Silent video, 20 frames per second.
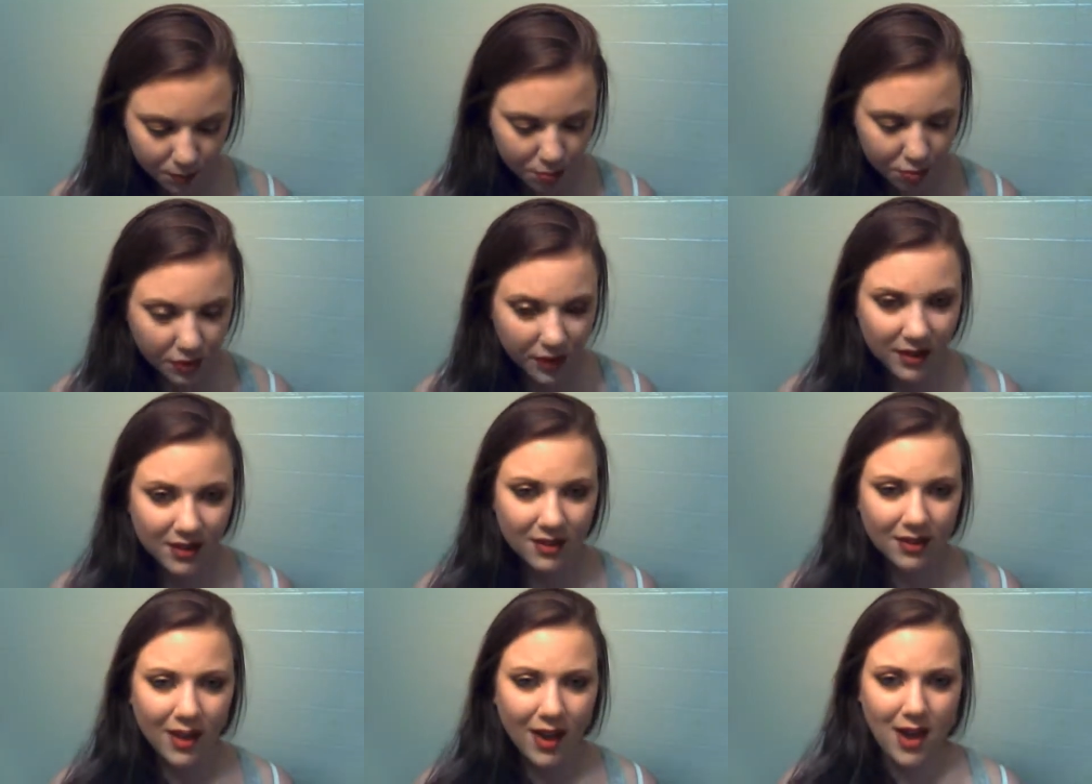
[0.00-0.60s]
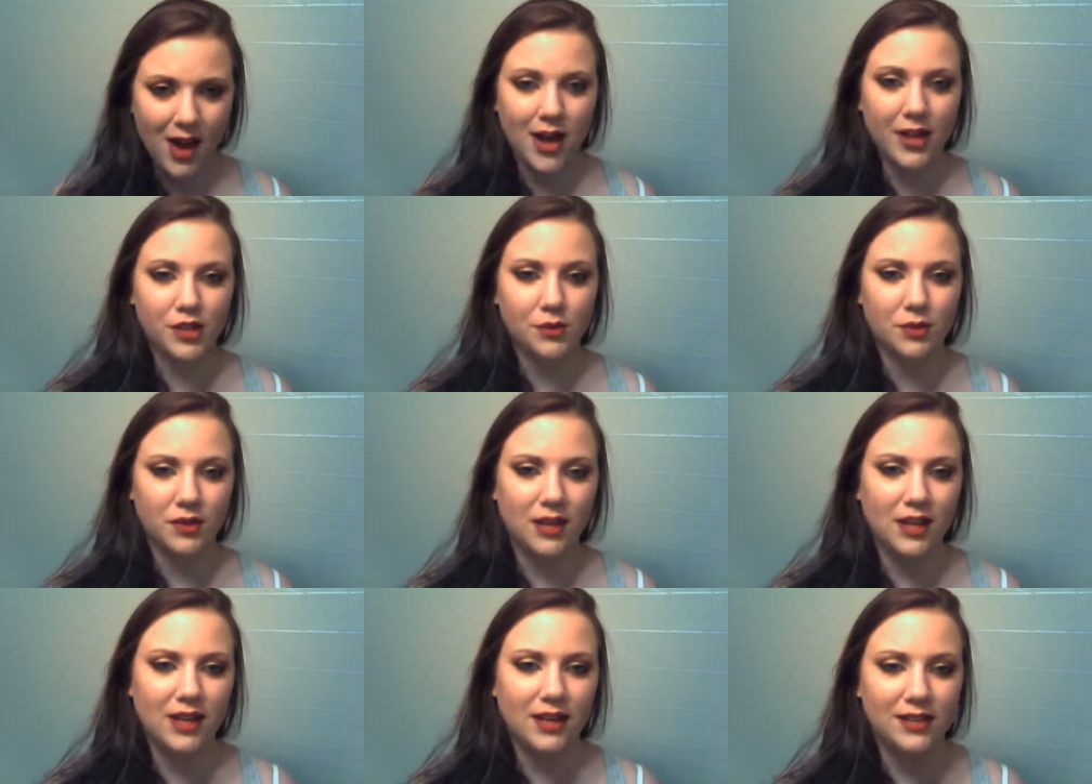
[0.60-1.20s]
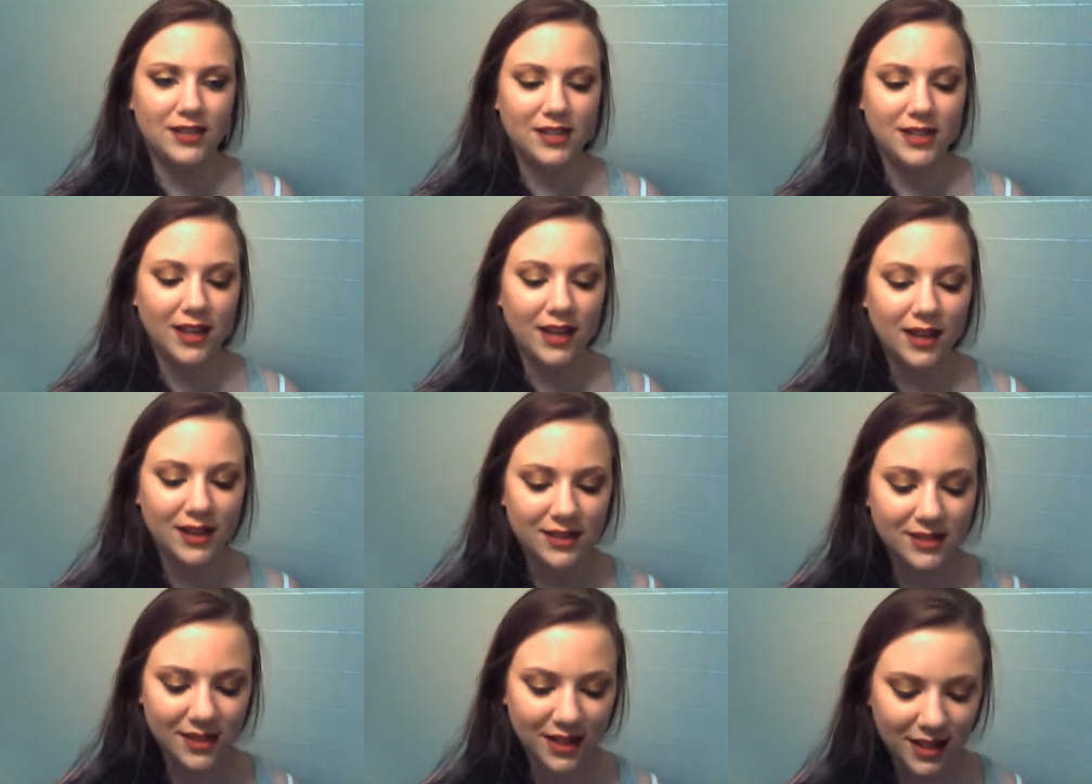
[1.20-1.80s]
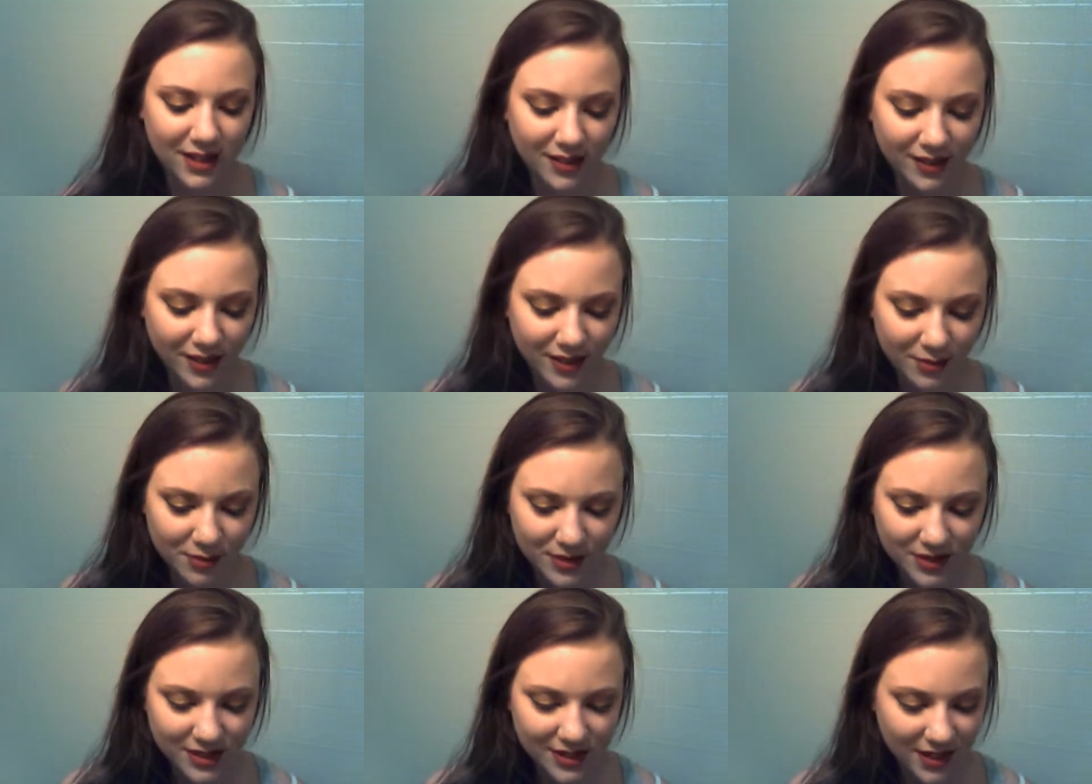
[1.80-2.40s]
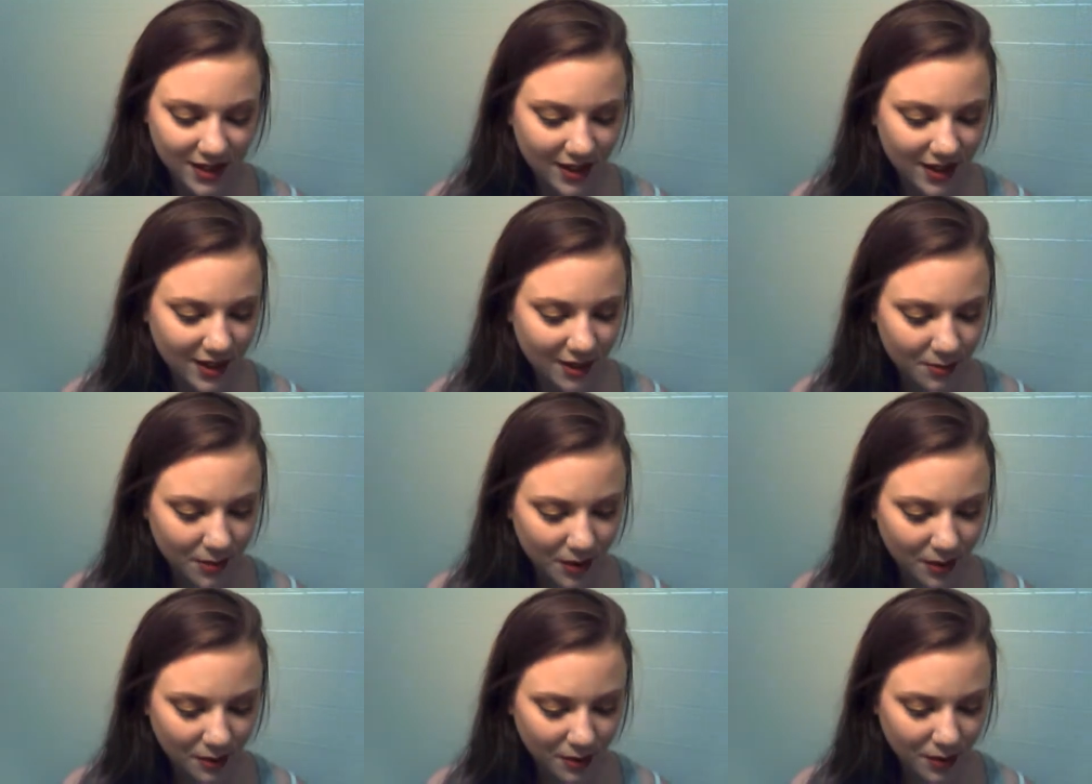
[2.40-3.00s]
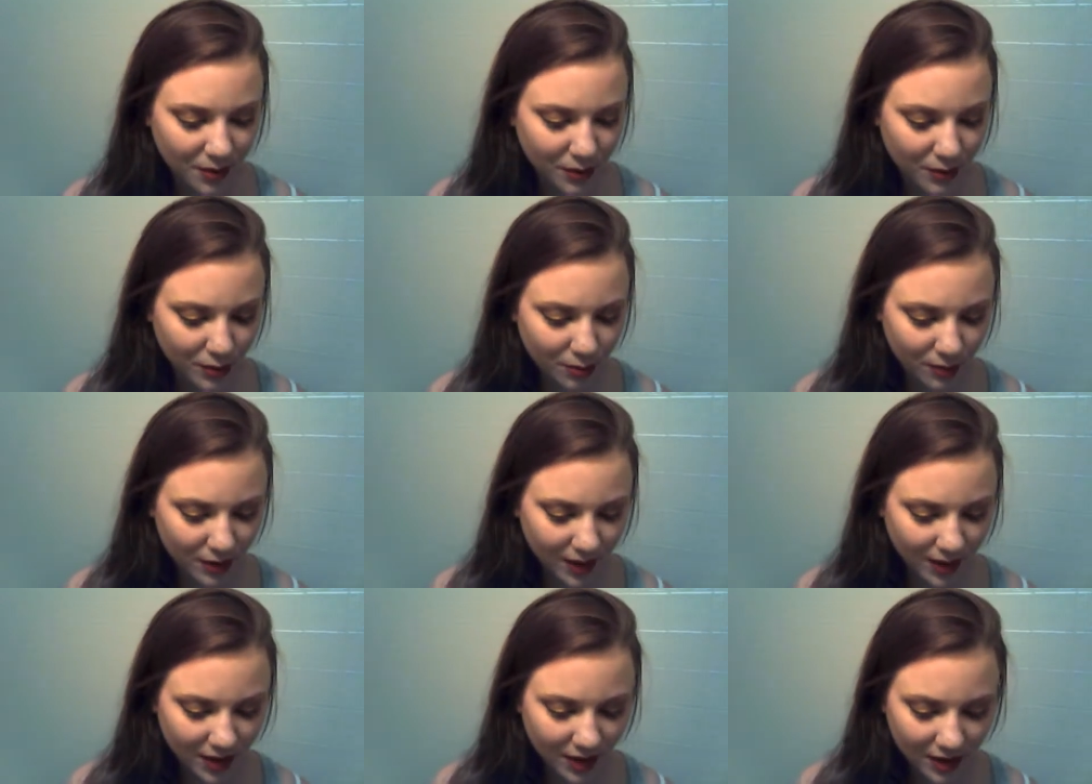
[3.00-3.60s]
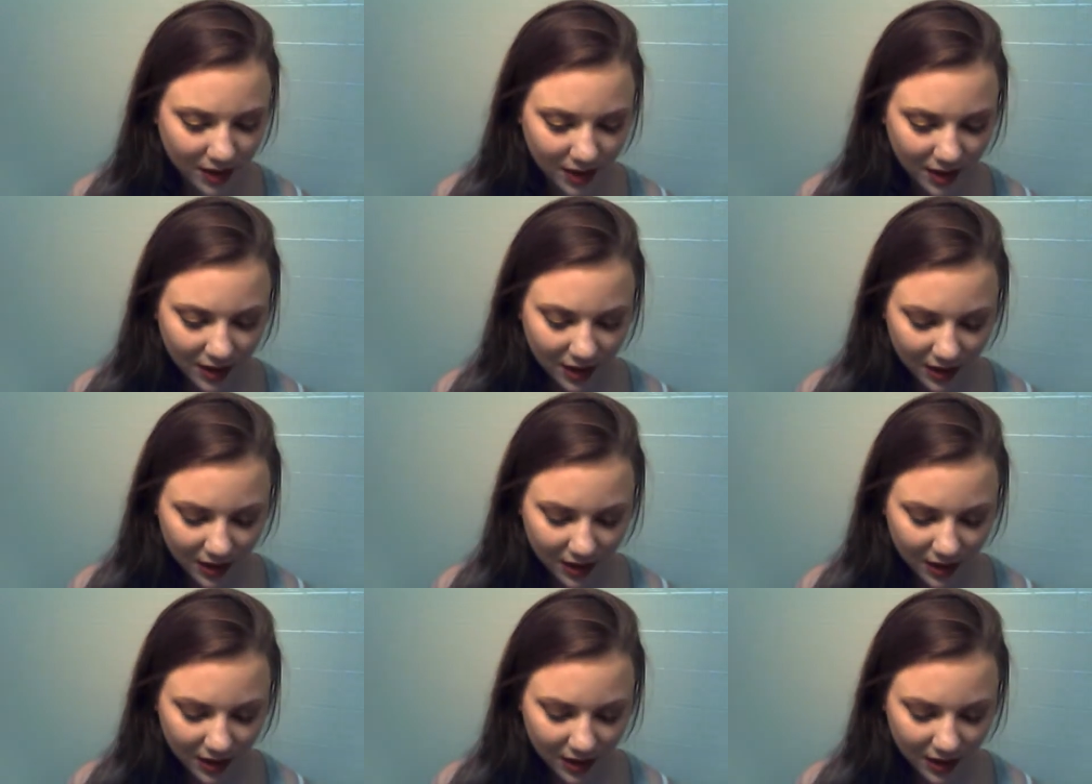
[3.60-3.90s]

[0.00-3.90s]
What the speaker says: playing catch with these things. Like, they're gonna be sitting in my room. Like,